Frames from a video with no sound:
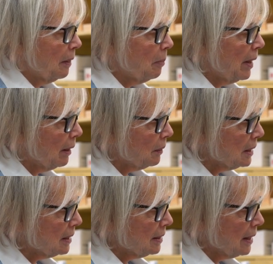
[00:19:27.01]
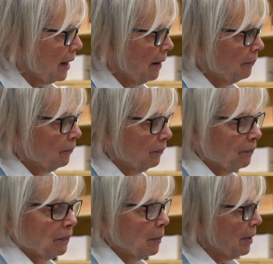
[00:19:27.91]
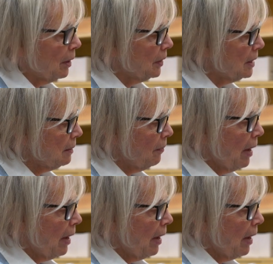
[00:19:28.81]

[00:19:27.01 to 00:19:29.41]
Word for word: the berries, the berry.